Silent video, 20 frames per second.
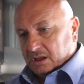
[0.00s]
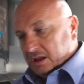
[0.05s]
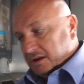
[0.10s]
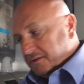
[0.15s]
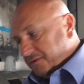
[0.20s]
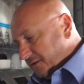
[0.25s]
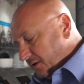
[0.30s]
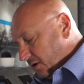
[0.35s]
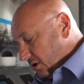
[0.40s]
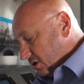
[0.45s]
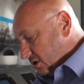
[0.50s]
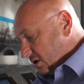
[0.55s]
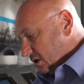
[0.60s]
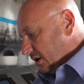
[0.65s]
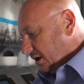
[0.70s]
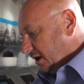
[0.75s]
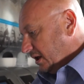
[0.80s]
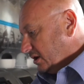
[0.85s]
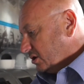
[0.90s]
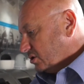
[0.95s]
If you could just
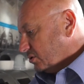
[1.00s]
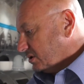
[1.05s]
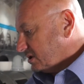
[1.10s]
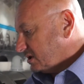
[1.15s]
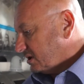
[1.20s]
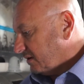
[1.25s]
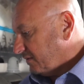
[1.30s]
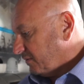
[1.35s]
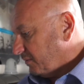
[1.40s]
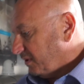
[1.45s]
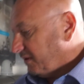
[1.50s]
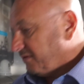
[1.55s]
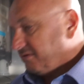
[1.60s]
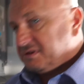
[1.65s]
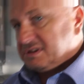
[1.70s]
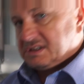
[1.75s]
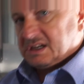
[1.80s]
look at the joystick for me for a